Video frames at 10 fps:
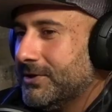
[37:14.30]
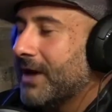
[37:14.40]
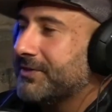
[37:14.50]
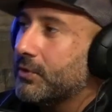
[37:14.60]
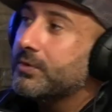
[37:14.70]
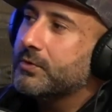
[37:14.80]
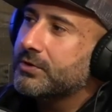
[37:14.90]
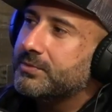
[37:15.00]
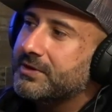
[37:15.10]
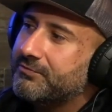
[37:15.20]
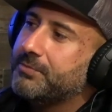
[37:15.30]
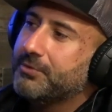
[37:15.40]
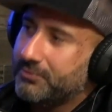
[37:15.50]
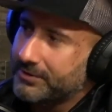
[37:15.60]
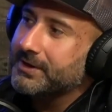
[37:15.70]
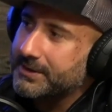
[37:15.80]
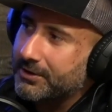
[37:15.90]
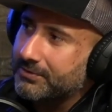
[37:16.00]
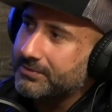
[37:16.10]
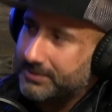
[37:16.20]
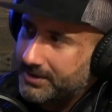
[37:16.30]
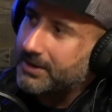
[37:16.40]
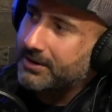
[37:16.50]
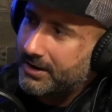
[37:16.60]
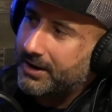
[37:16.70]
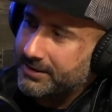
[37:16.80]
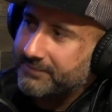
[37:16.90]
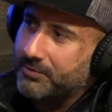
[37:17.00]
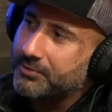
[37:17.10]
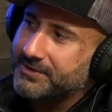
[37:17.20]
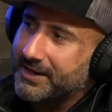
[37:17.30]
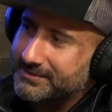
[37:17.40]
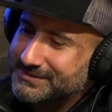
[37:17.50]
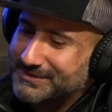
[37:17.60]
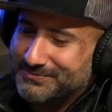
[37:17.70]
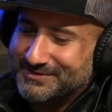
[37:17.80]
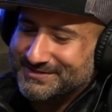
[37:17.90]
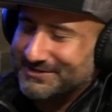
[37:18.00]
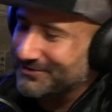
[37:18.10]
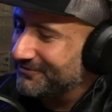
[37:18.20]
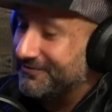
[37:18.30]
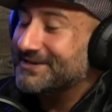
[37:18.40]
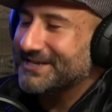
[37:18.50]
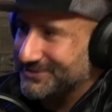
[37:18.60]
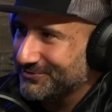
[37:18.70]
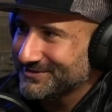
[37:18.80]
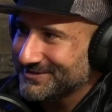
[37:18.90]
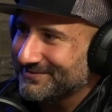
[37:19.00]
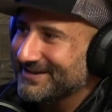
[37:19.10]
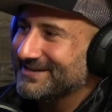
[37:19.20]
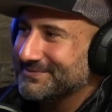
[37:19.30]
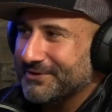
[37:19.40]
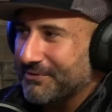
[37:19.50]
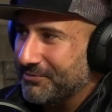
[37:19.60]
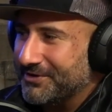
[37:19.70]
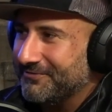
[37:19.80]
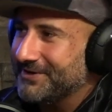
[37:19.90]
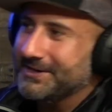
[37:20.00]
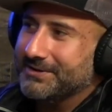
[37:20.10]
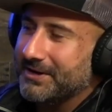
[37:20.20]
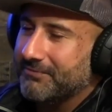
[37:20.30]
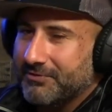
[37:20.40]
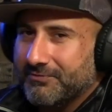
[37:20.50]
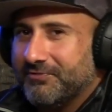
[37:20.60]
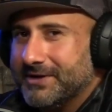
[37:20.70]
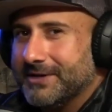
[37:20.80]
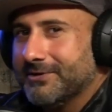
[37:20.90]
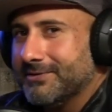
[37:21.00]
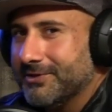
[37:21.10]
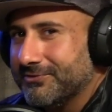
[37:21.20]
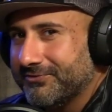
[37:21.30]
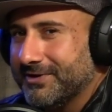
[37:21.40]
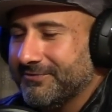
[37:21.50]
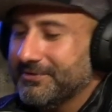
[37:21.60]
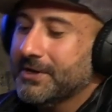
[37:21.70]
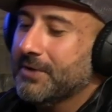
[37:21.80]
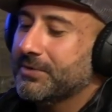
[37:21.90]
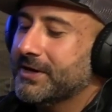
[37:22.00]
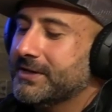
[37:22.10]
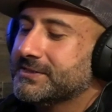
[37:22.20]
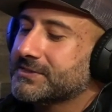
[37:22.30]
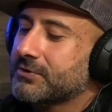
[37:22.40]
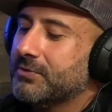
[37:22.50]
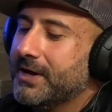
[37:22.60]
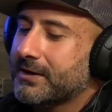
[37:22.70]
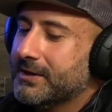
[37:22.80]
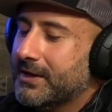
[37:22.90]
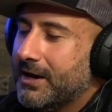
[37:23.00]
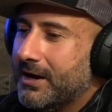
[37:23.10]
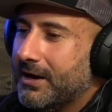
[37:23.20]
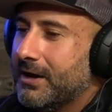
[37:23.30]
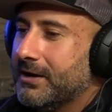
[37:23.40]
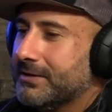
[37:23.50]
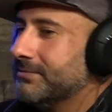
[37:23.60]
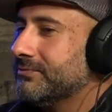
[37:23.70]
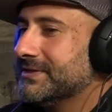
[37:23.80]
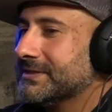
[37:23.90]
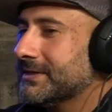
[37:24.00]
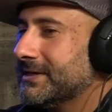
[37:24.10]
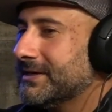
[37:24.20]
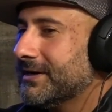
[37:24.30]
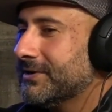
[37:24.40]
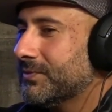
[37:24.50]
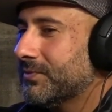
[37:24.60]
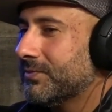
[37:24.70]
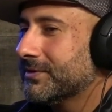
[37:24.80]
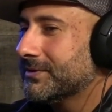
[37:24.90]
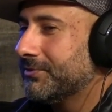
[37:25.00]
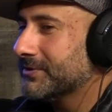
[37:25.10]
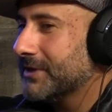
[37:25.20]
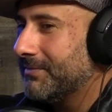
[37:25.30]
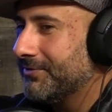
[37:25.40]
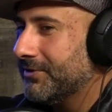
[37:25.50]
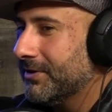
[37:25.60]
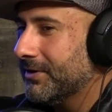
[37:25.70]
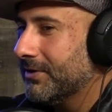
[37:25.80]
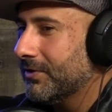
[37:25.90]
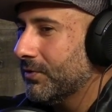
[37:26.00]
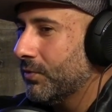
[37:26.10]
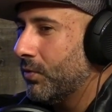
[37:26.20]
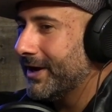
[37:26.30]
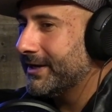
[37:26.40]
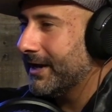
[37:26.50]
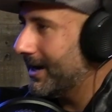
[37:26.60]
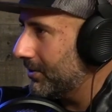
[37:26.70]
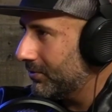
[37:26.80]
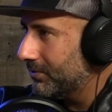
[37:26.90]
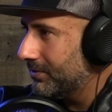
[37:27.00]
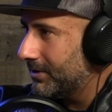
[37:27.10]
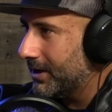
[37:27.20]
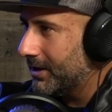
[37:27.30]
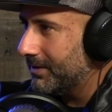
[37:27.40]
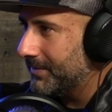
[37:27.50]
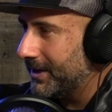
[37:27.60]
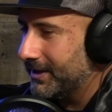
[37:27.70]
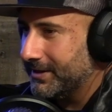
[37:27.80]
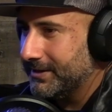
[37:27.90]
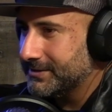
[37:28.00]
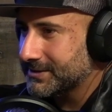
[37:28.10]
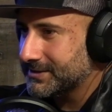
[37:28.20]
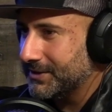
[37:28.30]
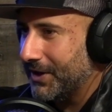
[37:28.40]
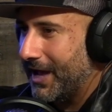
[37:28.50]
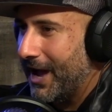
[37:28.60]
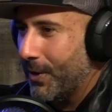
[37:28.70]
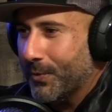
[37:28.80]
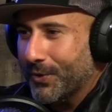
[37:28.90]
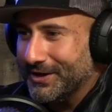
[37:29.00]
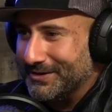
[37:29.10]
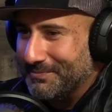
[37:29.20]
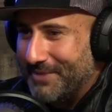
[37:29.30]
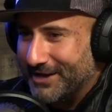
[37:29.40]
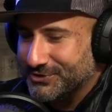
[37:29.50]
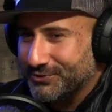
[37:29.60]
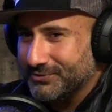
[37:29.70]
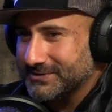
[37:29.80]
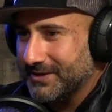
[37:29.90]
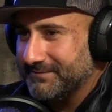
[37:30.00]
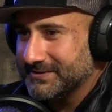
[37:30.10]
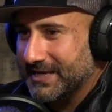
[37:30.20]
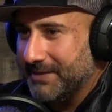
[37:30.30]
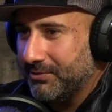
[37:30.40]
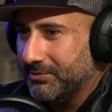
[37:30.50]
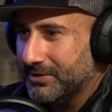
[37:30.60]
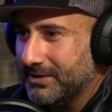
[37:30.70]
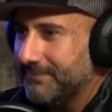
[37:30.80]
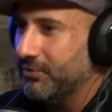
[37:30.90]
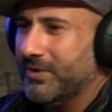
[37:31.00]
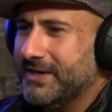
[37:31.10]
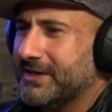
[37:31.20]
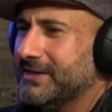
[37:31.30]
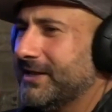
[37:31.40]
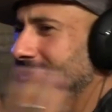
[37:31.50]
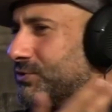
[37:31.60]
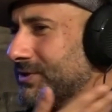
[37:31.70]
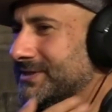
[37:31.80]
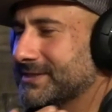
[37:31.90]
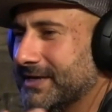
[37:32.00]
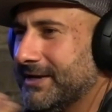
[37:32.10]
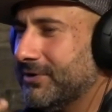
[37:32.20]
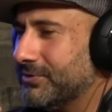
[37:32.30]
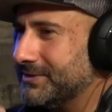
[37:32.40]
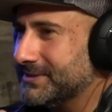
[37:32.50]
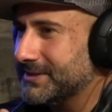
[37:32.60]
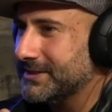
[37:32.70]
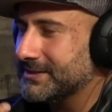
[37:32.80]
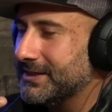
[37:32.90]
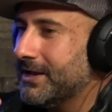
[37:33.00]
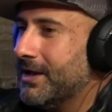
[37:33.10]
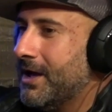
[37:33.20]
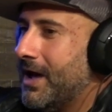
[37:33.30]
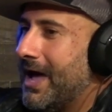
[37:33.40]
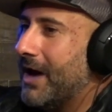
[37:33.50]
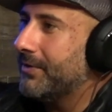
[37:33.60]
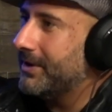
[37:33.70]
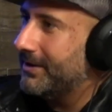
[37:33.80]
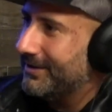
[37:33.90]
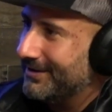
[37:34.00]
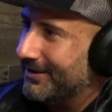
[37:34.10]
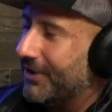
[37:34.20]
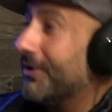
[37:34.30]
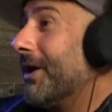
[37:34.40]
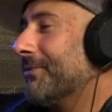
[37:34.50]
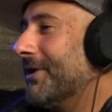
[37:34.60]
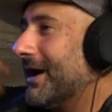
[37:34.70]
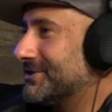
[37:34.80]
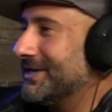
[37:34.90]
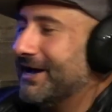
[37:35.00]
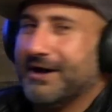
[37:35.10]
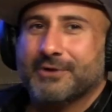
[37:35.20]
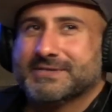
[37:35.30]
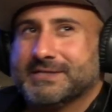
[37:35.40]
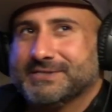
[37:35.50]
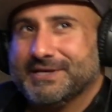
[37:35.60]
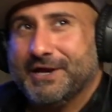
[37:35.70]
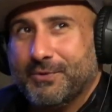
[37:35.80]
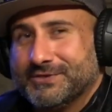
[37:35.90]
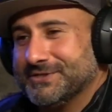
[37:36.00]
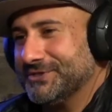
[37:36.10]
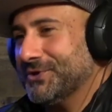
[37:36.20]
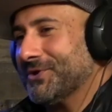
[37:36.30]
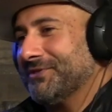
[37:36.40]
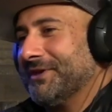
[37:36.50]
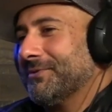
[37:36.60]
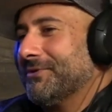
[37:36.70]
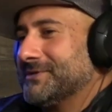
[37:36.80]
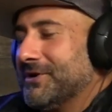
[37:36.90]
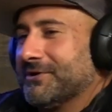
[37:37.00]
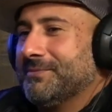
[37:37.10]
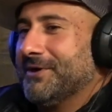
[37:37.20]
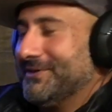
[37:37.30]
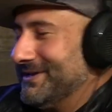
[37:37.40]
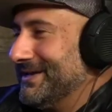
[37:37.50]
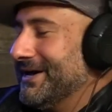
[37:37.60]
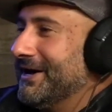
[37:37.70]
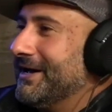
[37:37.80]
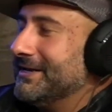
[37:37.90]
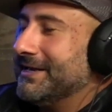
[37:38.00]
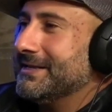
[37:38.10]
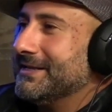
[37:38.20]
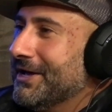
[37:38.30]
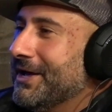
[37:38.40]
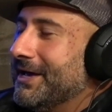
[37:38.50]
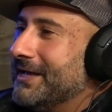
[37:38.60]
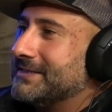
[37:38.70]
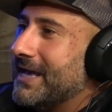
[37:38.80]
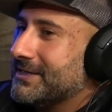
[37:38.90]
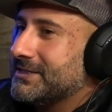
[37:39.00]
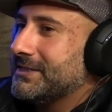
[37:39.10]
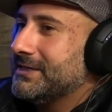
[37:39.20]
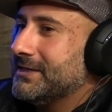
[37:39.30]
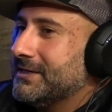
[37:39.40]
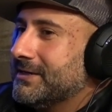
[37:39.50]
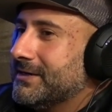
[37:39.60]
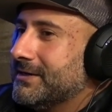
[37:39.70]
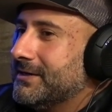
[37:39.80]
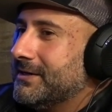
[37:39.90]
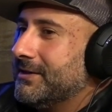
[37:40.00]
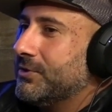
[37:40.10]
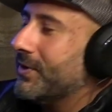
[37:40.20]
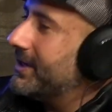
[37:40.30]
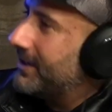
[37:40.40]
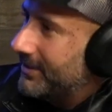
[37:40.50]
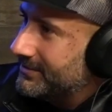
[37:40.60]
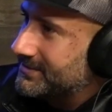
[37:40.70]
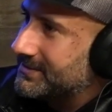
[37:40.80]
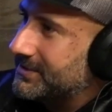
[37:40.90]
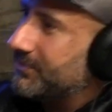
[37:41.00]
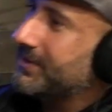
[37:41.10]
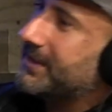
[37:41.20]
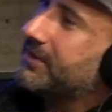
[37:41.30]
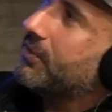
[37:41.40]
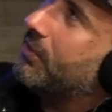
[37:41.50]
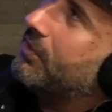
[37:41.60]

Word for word: yeah, I think we would be if we put more, you know, hundred uh, percent. If we put that, what is it called, funding towards it, right? right? It's where right. we putting funding, right? right? We're funding on other stuff. But to circle back, uh, recently uh, we're, we were talking about the white owl um, and just how, what magical stuff it's capable of, the way it can like twist its head and all these things, and we how Oh, I well actually I, I was at this uh, I went to this yoga thing where they're talking about it. Yeah, and cool. it, it's actually the way it hunts, you know, it can go